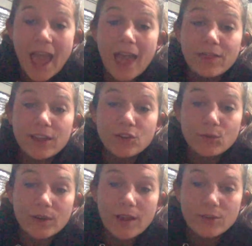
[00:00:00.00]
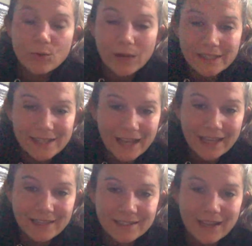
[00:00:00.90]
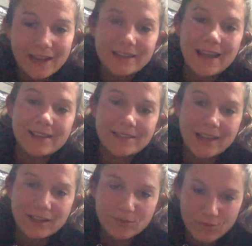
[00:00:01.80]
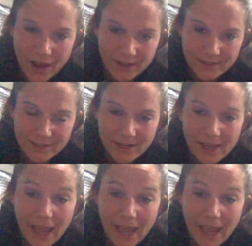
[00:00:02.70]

and then do another 20 seconds and 10 seconds rest.